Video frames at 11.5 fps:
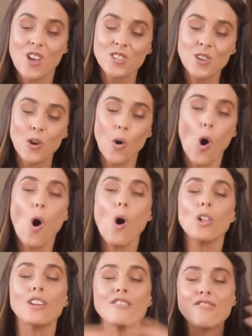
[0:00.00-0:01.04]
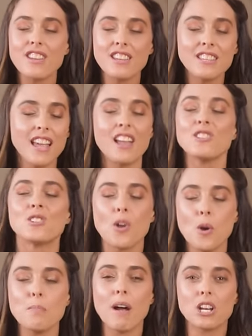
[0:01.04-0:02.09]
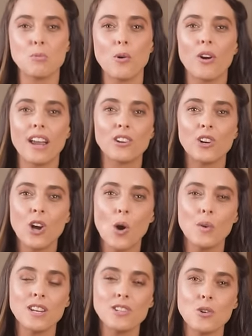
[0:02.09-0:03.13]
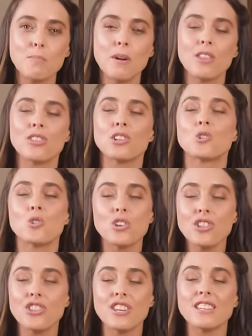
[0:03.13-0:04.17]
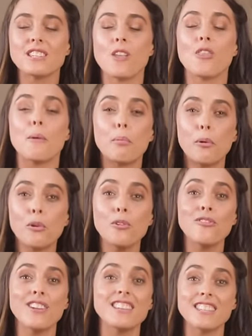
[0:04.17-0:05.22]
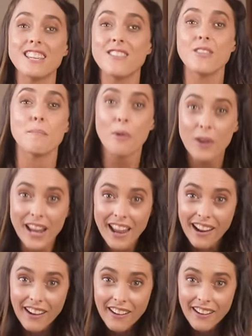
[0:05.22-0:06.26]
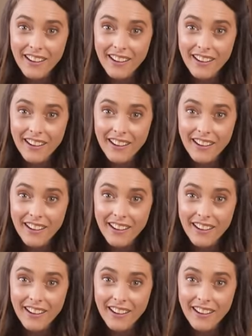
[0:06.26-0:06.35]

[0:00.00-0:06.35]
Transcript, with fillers: So all of this and so much more I could go into, but the truth is, the proof is in the pudding.